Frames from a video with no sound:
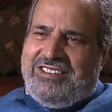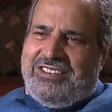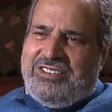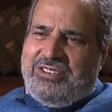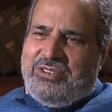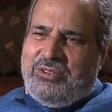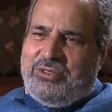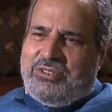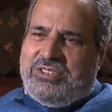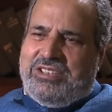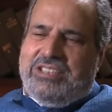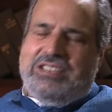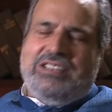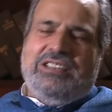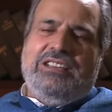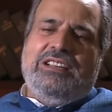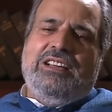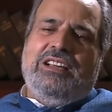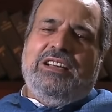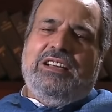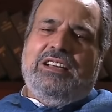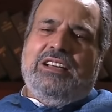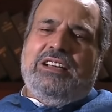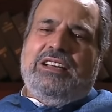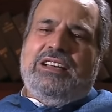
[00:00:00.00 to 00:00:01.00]
You see,
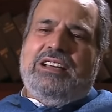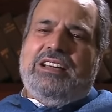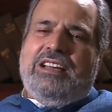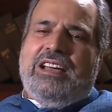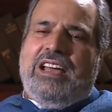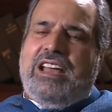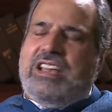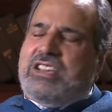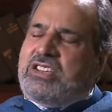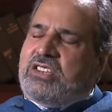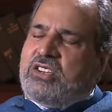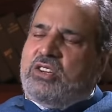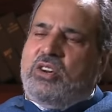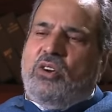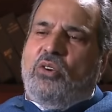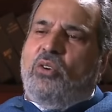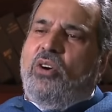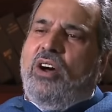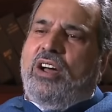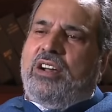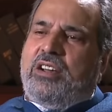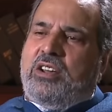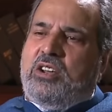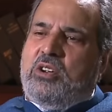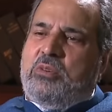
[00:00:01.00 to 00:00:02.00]
it's no
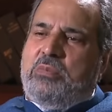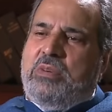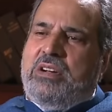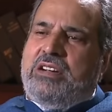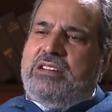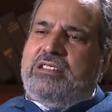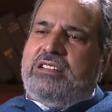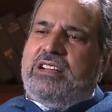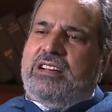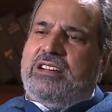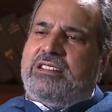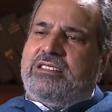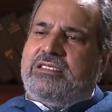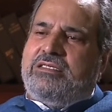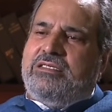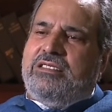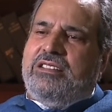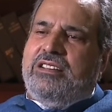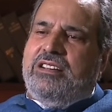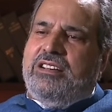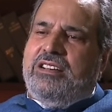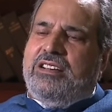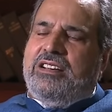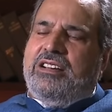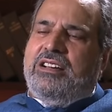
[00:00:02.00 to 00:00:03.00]
argument that,
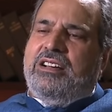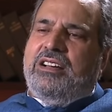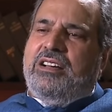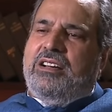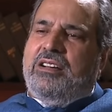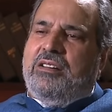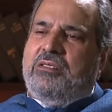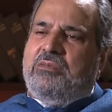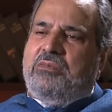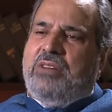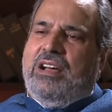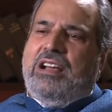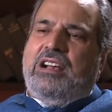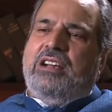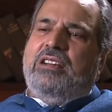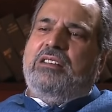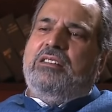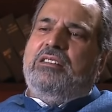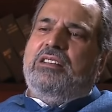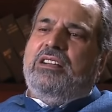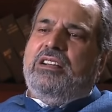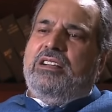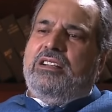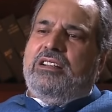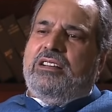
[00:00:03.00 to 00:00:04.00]
uh, well,
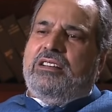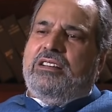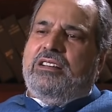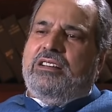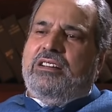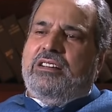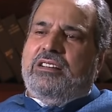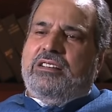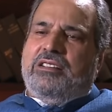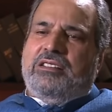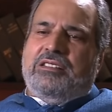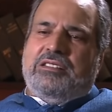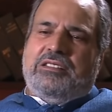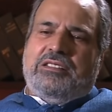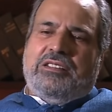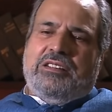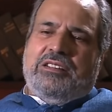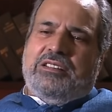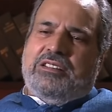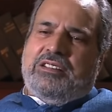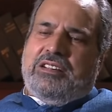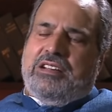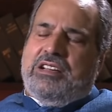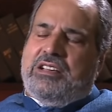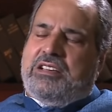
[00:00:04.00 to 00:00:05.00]
uh,
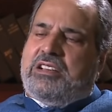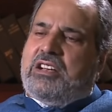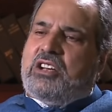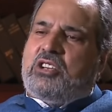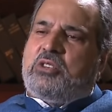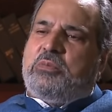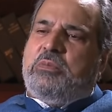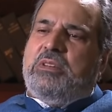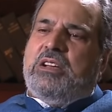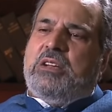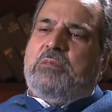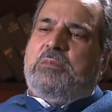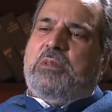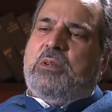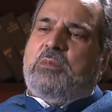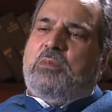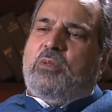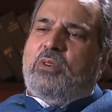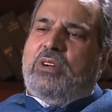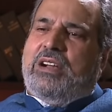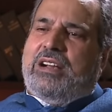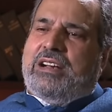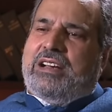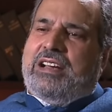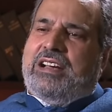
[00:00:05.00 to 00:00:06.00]
in Kashmir
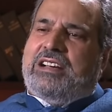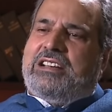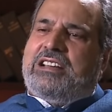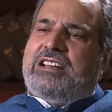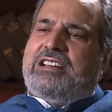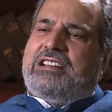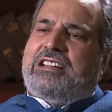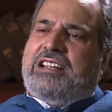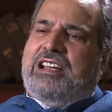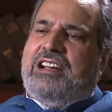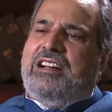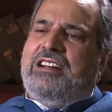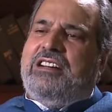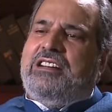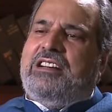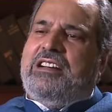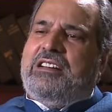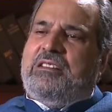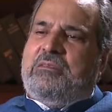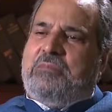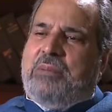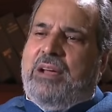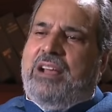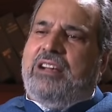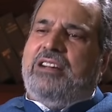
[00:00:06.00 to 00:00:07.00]
people are getting killed
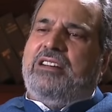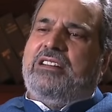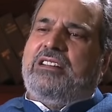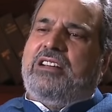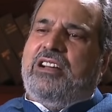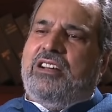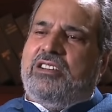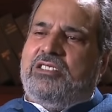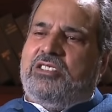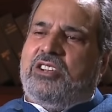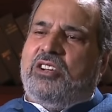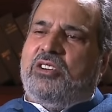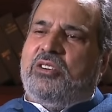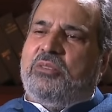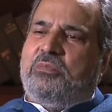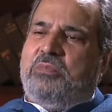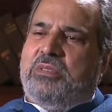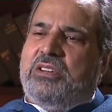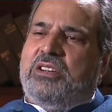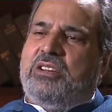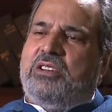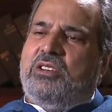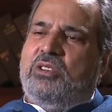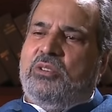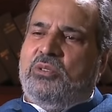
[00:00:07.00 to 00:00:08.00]
and pellet guns are
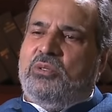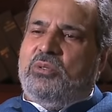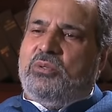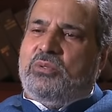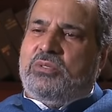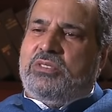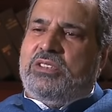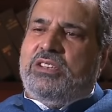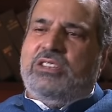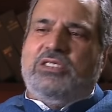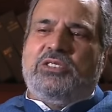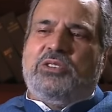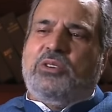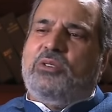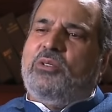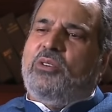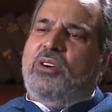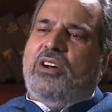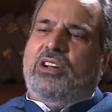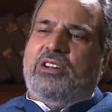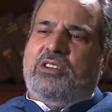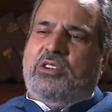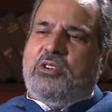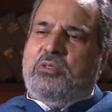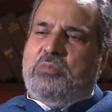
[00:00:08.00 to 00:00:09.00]
being used. It's no
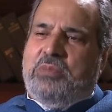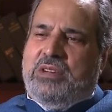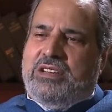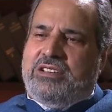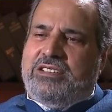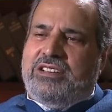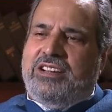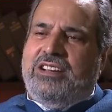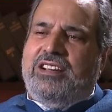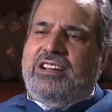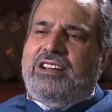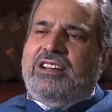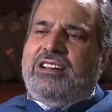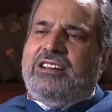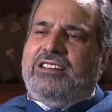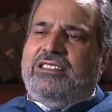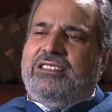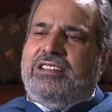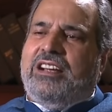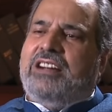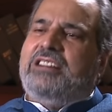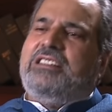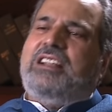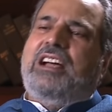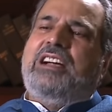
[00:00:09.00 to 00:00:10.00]
argument
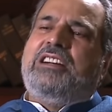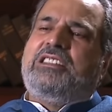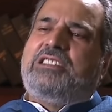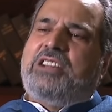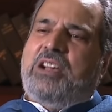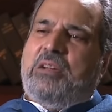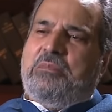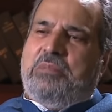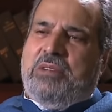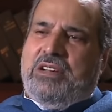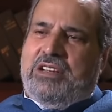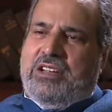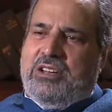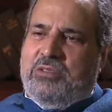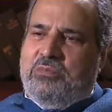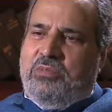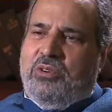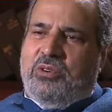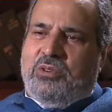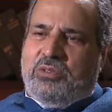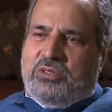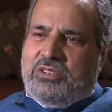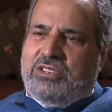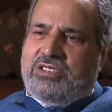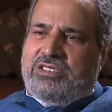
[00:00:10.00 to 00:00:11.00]
that that's happening in
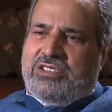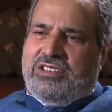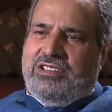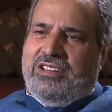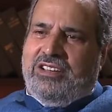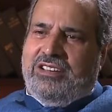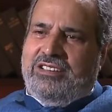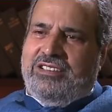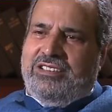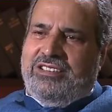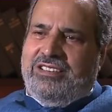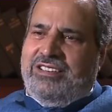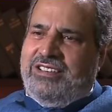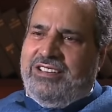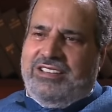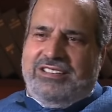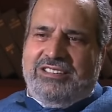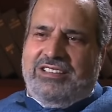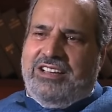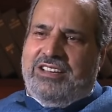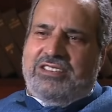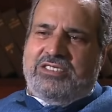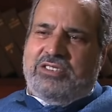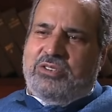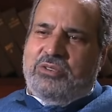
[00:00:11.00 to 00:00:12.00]
Balochistan. Okay.
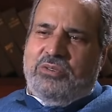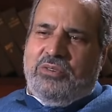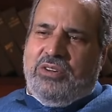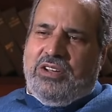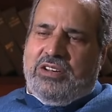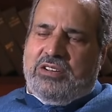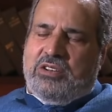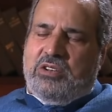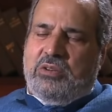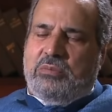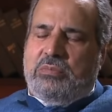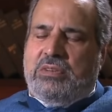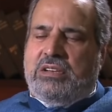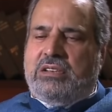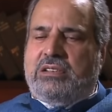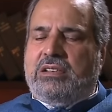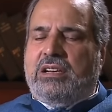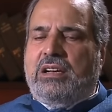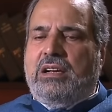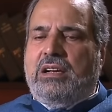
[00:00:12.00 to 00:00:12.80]
That's no argument.